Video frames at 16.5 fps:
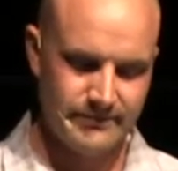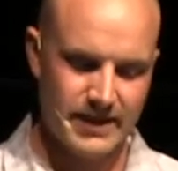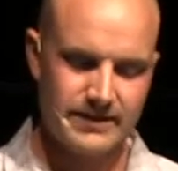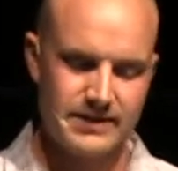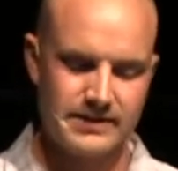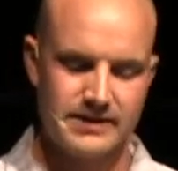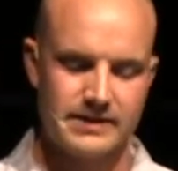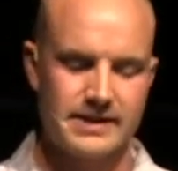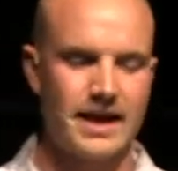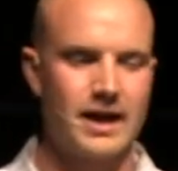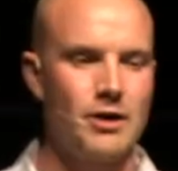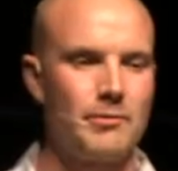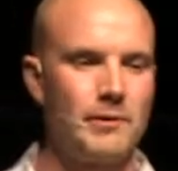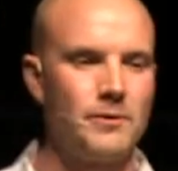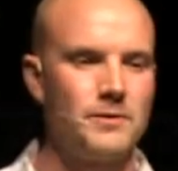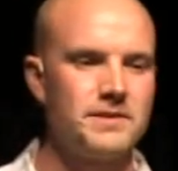In this
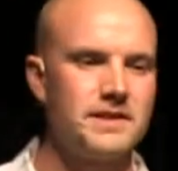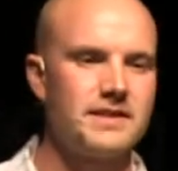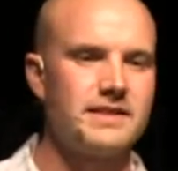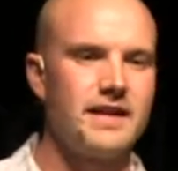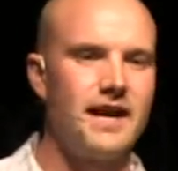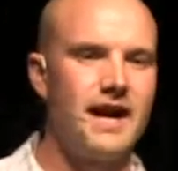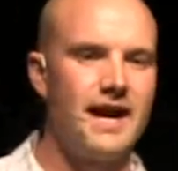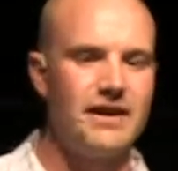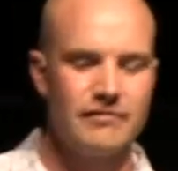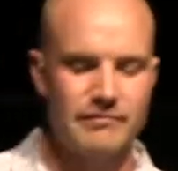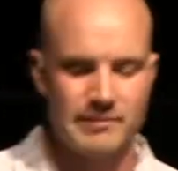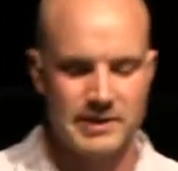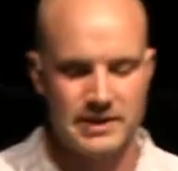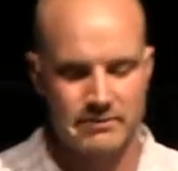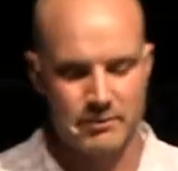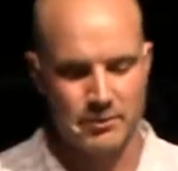entire process,
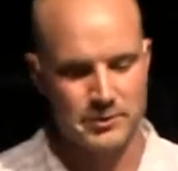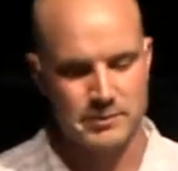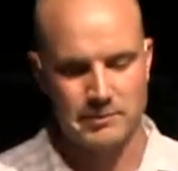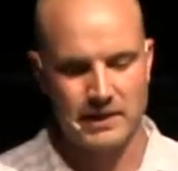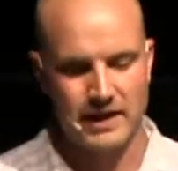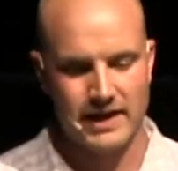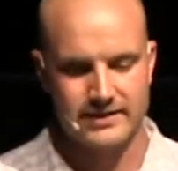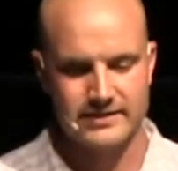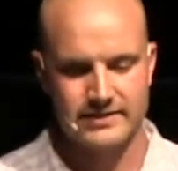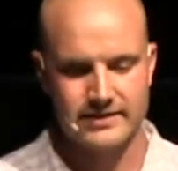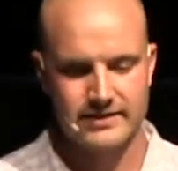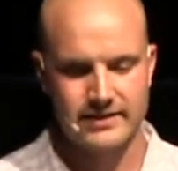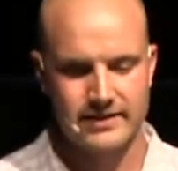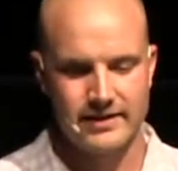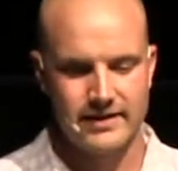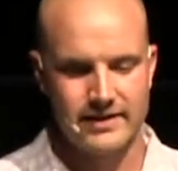I've been the most
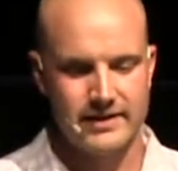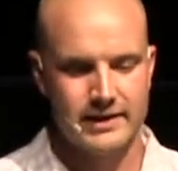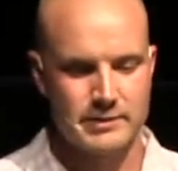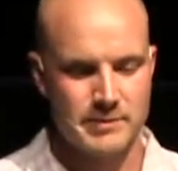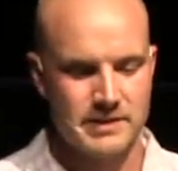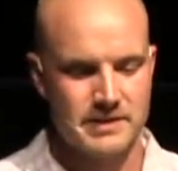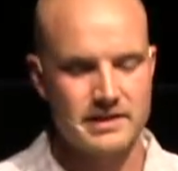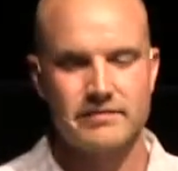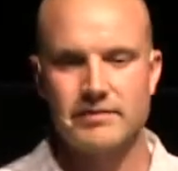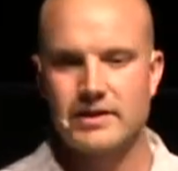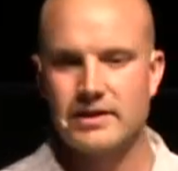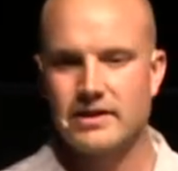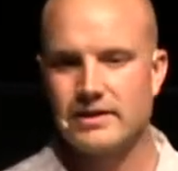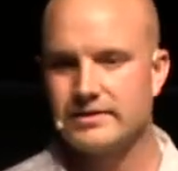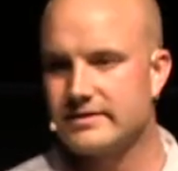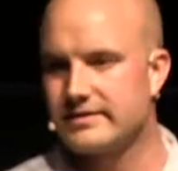blessed. It's been
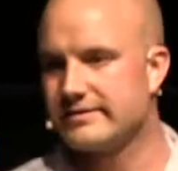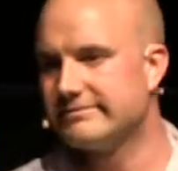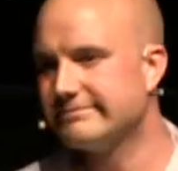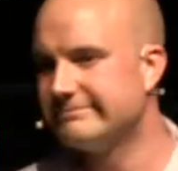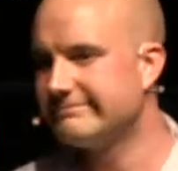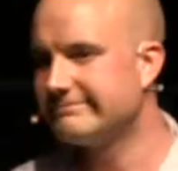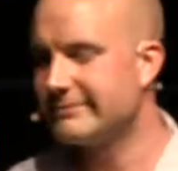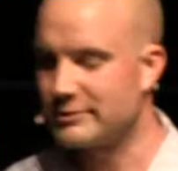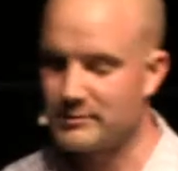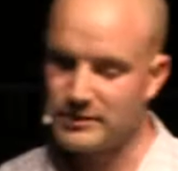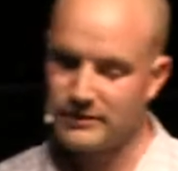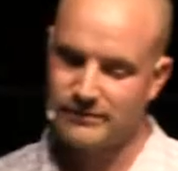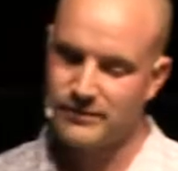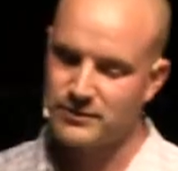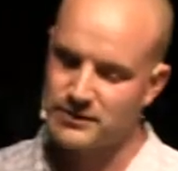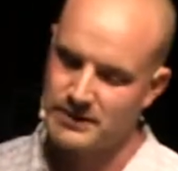difficult. There's
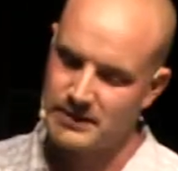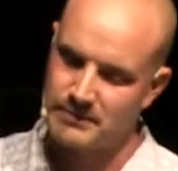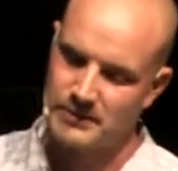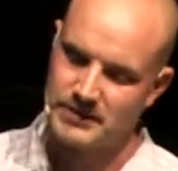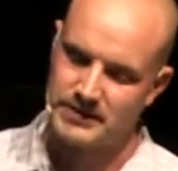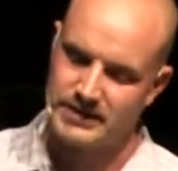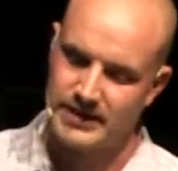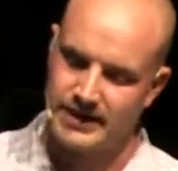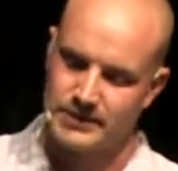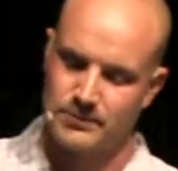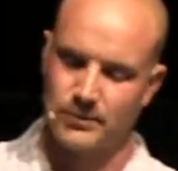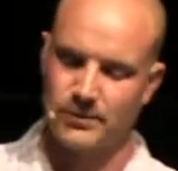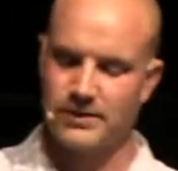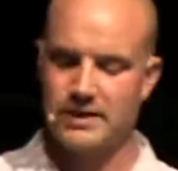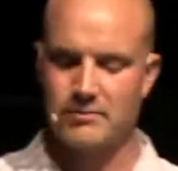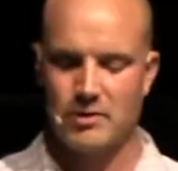been a few sleepless nights
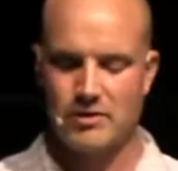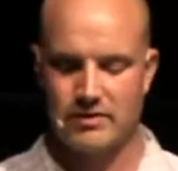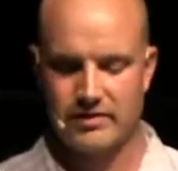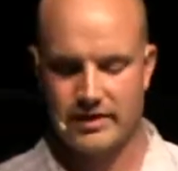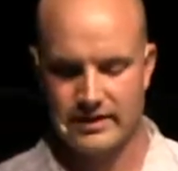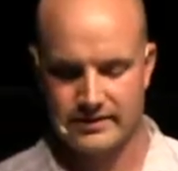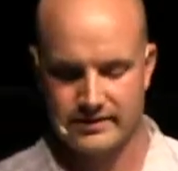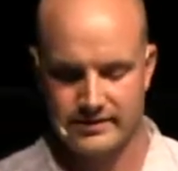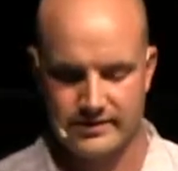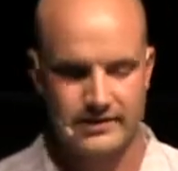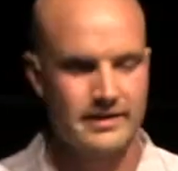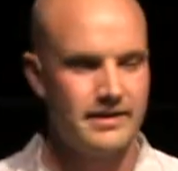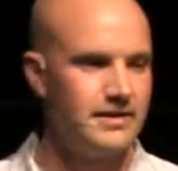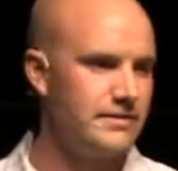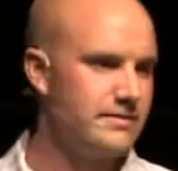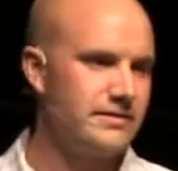worrying about things,
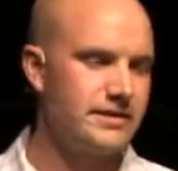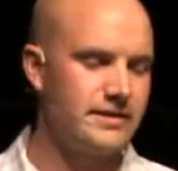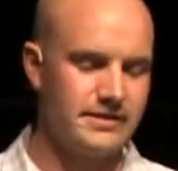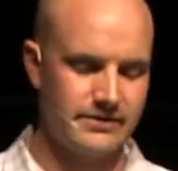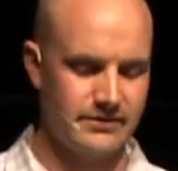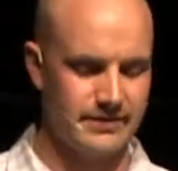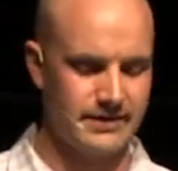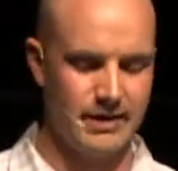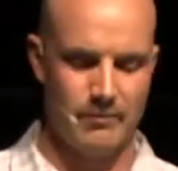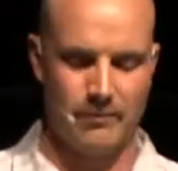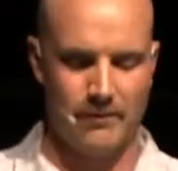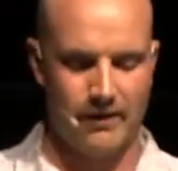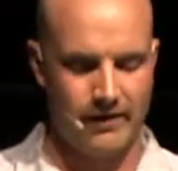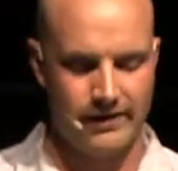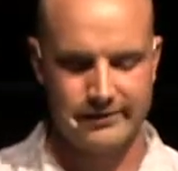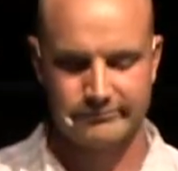things that are
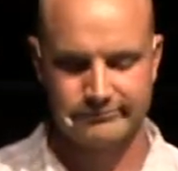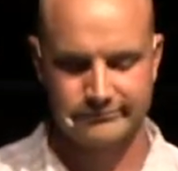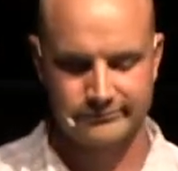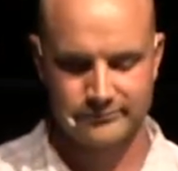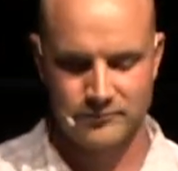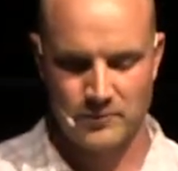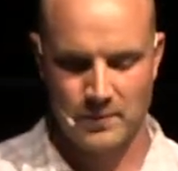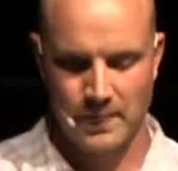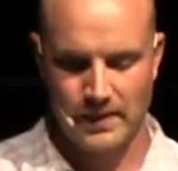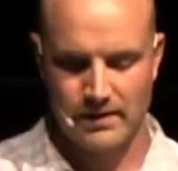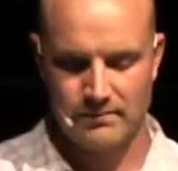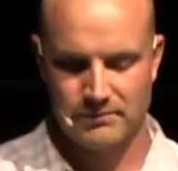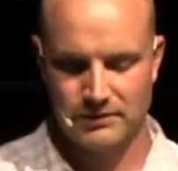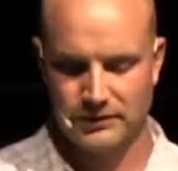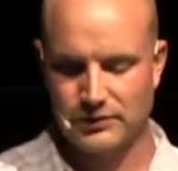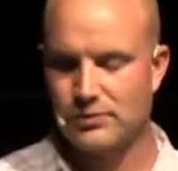temporary.
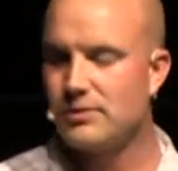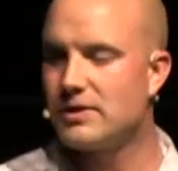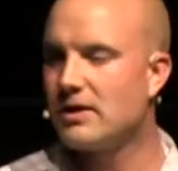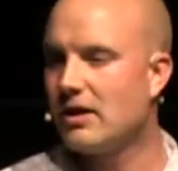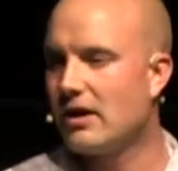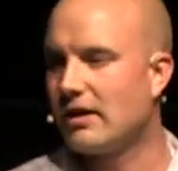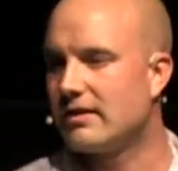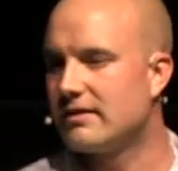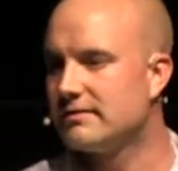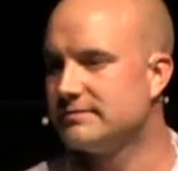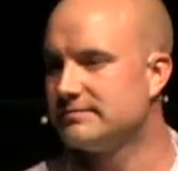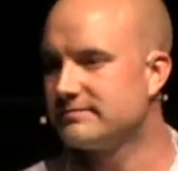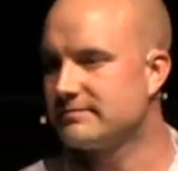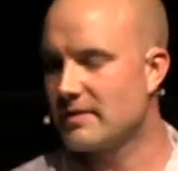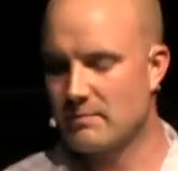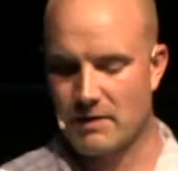But through it all,
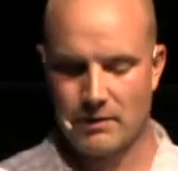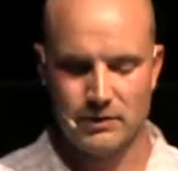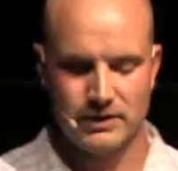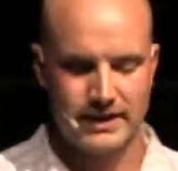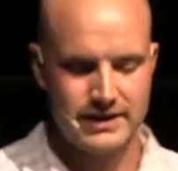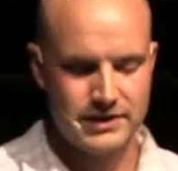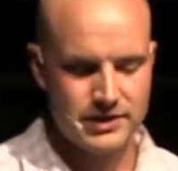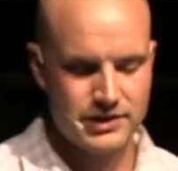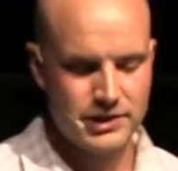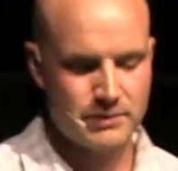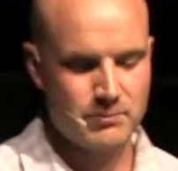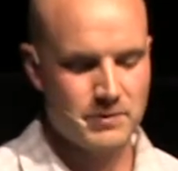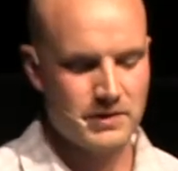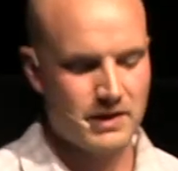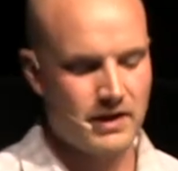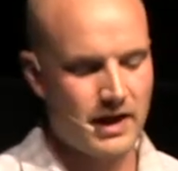my
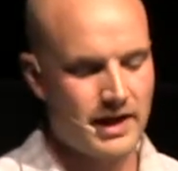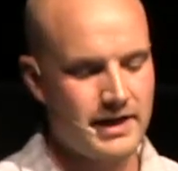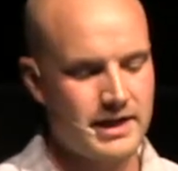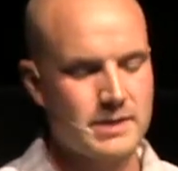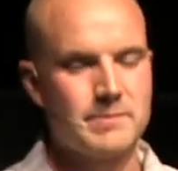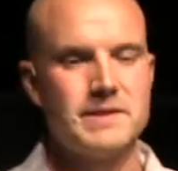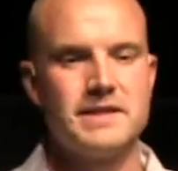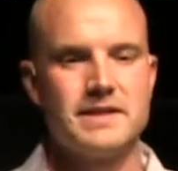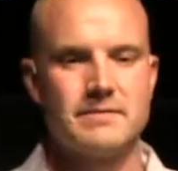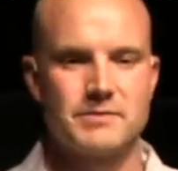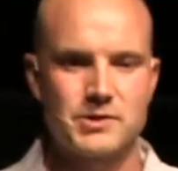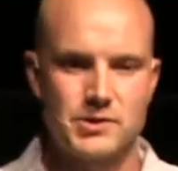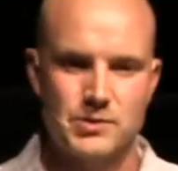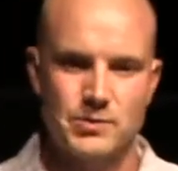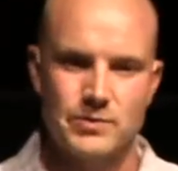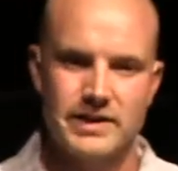relationship with God has become
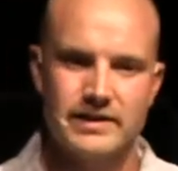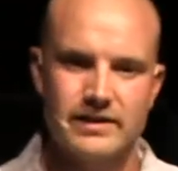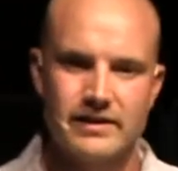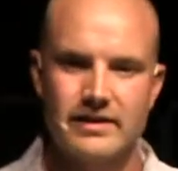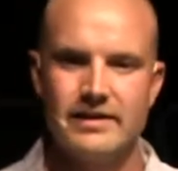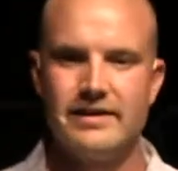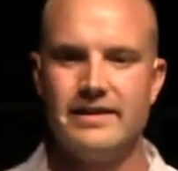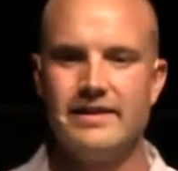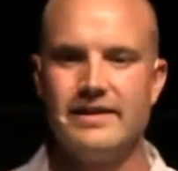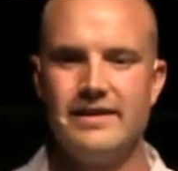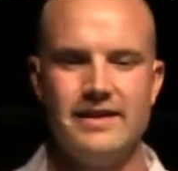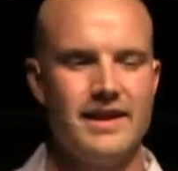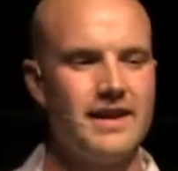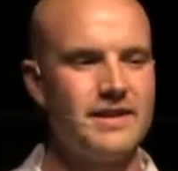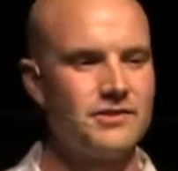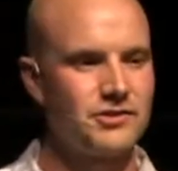sweeter
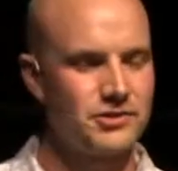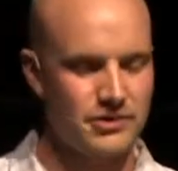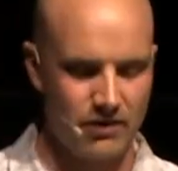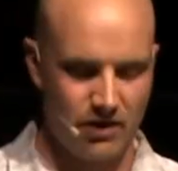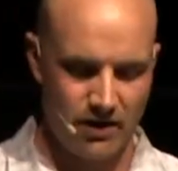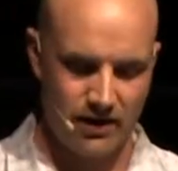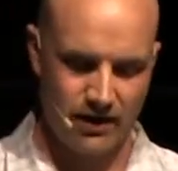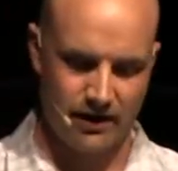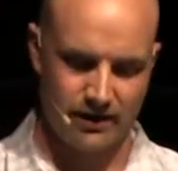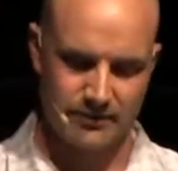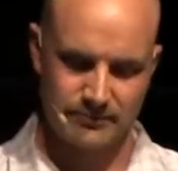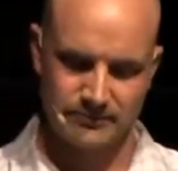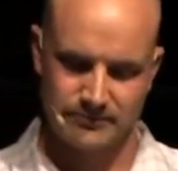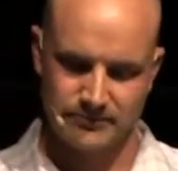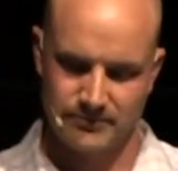and stronger.